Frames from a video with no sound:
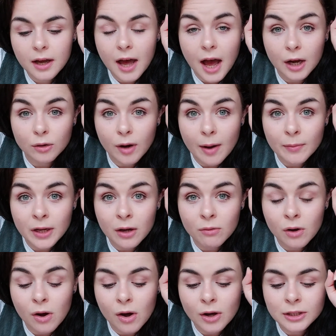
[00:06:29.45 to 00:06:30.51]
a Grammy
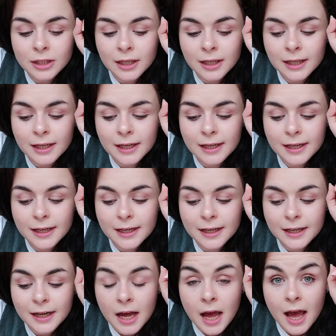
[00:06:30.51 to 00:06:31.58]
Award,
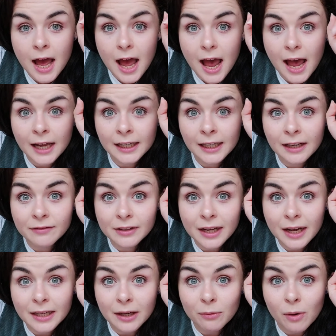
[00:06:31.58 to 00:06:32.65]
an
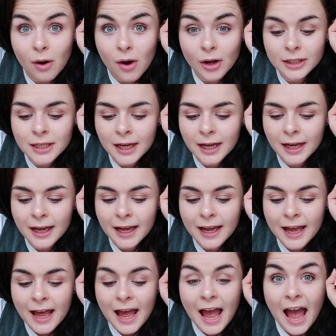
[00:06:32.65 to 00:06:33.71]
Olivier Award,
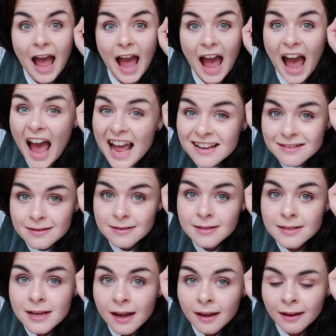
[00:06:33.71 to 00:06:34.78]
and